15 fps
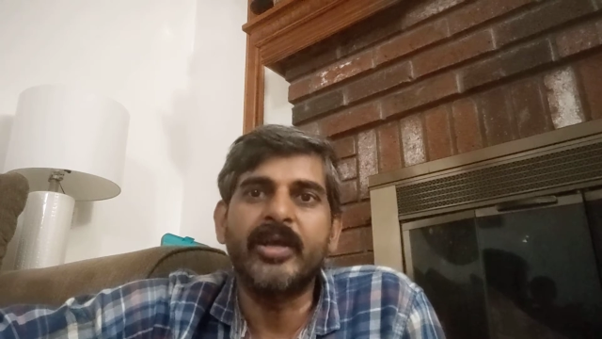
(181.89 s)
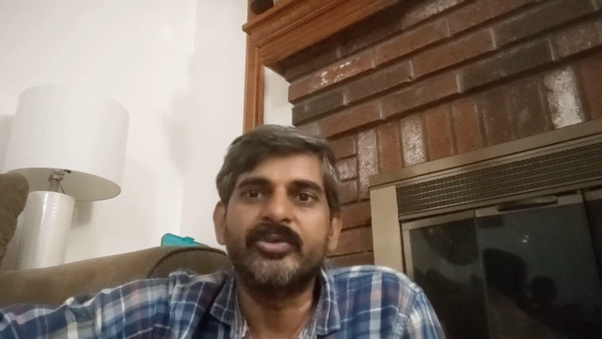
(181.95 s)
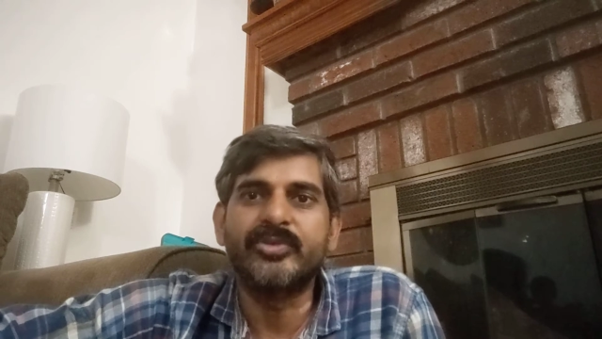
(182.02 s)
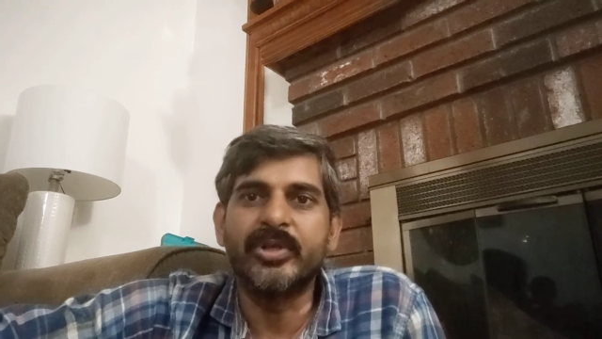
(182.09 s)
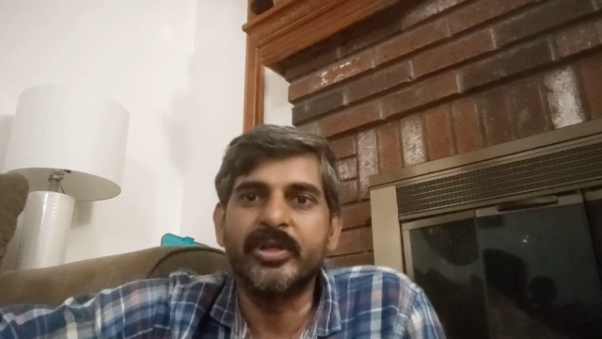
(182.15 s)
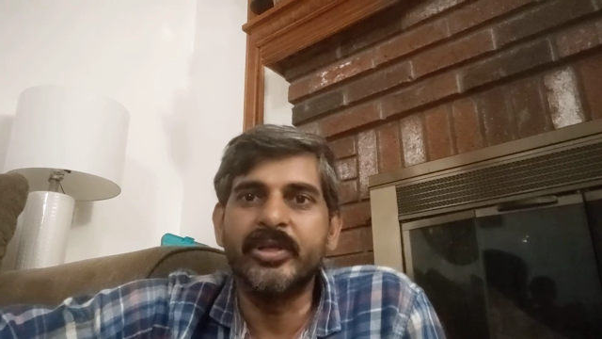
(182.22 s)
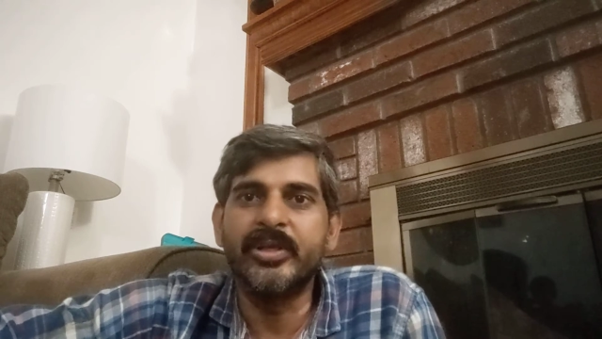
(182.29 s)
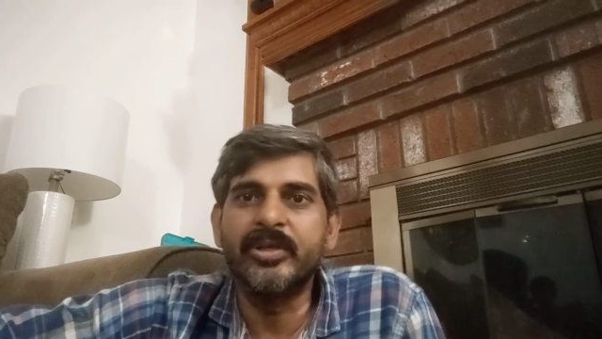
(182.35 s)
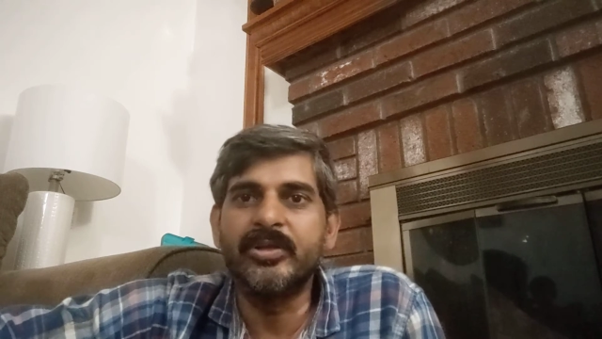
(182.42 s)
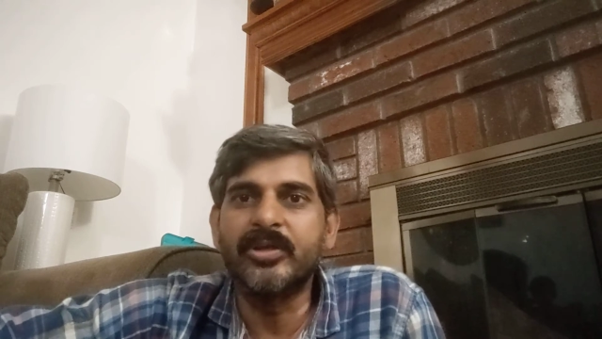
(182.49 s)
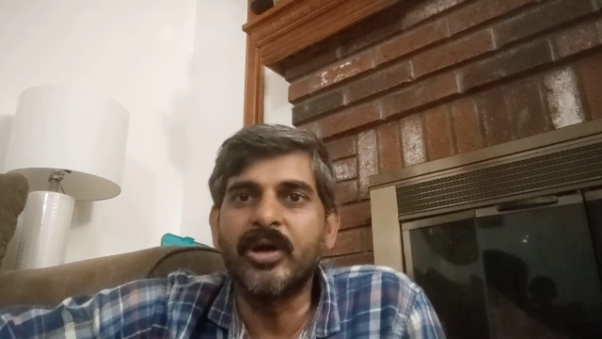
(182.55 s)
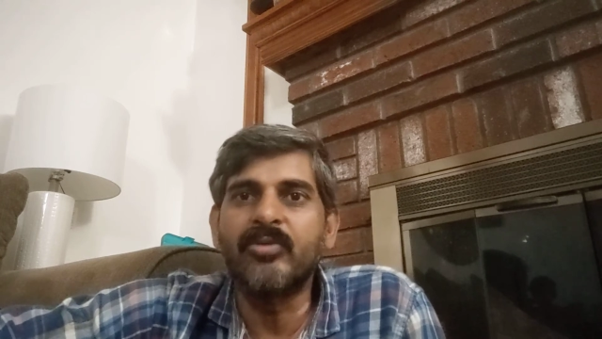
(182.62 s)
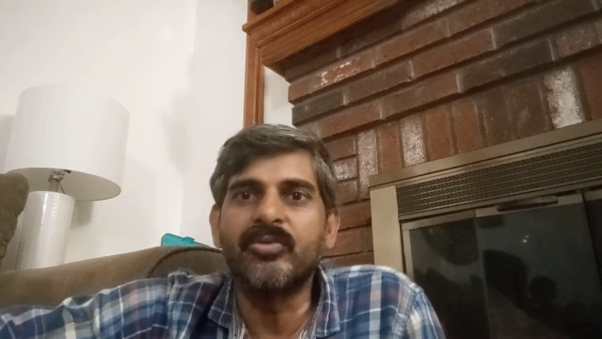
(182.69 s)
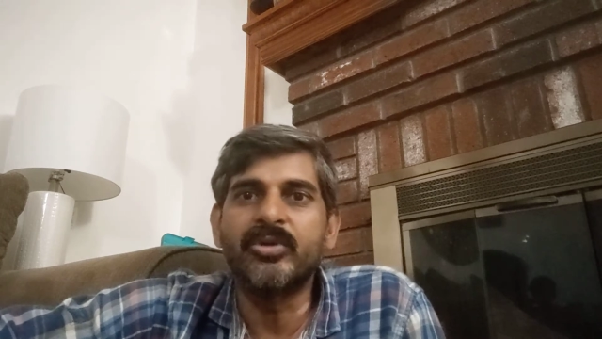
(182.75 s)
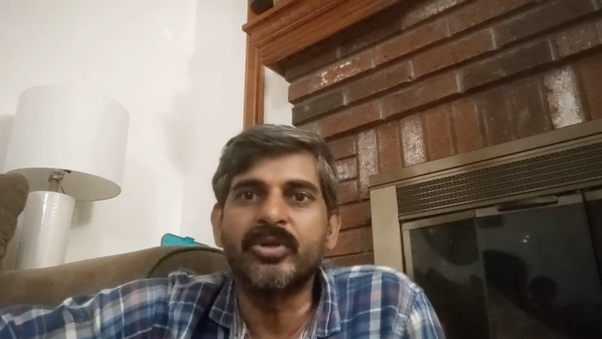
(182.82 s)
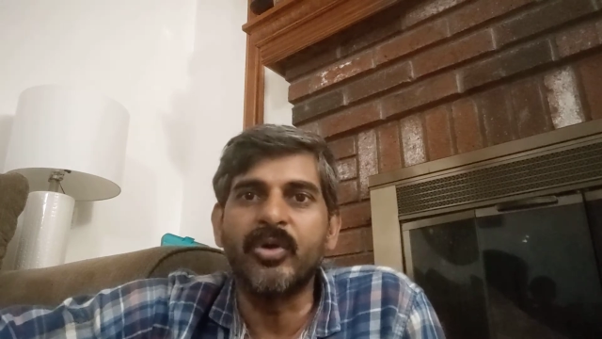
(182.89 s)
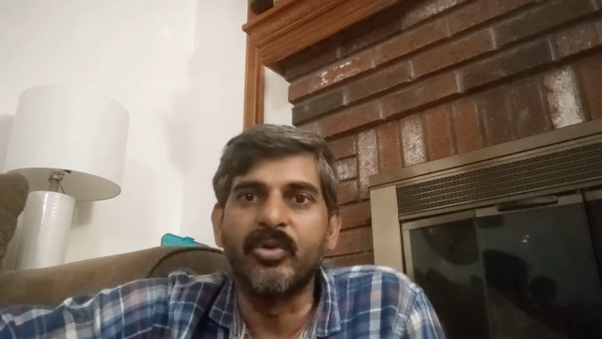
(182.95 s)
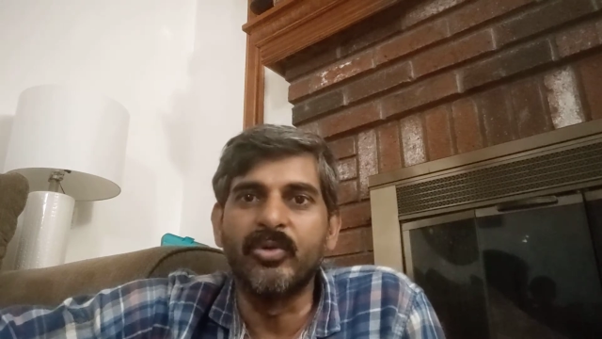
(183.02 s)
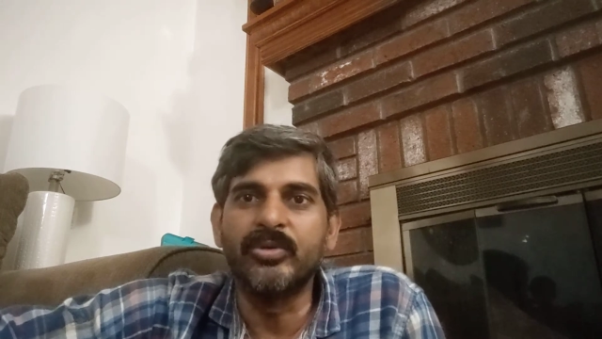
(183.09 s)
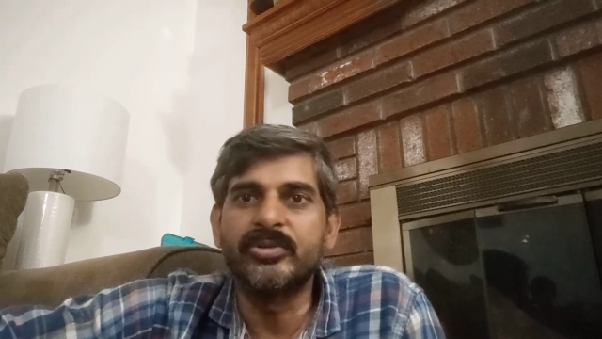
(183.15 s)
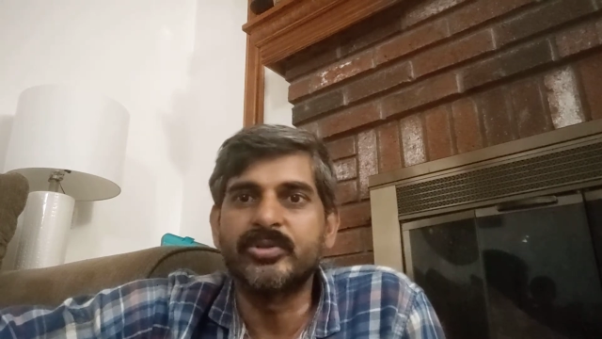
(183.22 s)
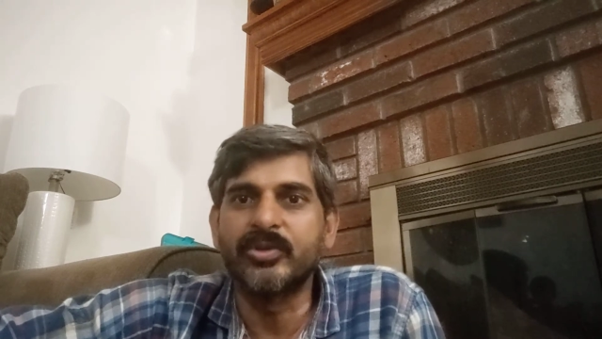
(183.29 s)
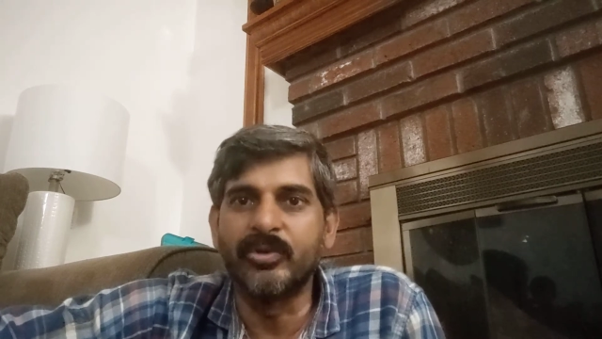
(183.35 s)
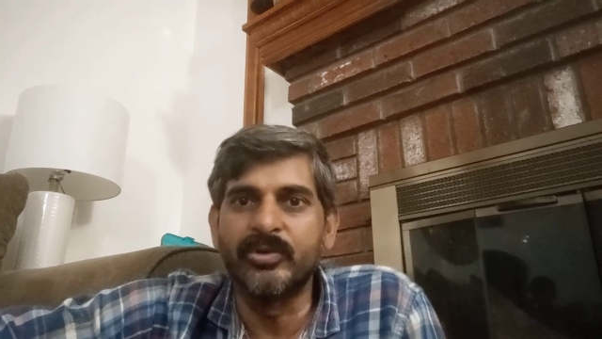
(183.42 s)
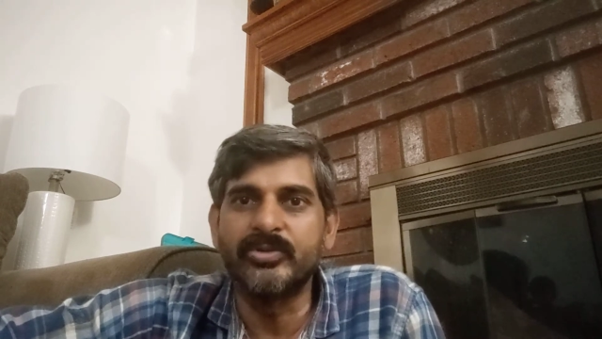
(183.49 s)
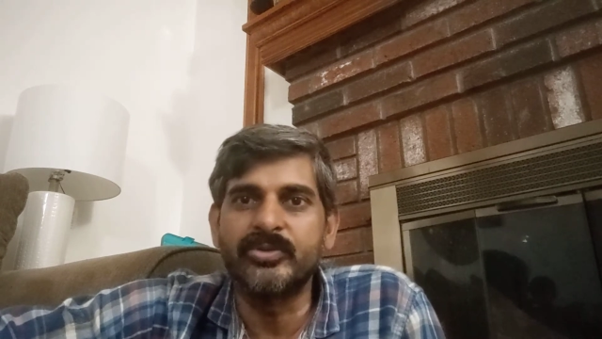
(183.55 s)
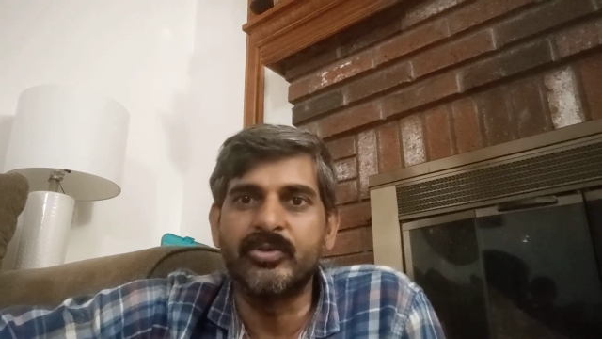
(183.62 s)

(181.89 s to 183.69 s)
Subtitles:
actually download the whole source